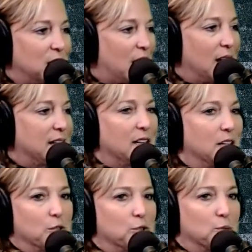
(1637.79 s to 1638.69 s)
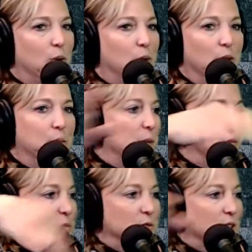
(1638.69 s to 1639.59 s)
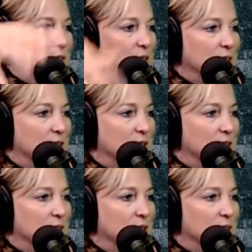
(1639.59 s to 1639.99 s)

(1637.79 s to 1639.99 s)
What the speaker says: I can't control other people's feelings.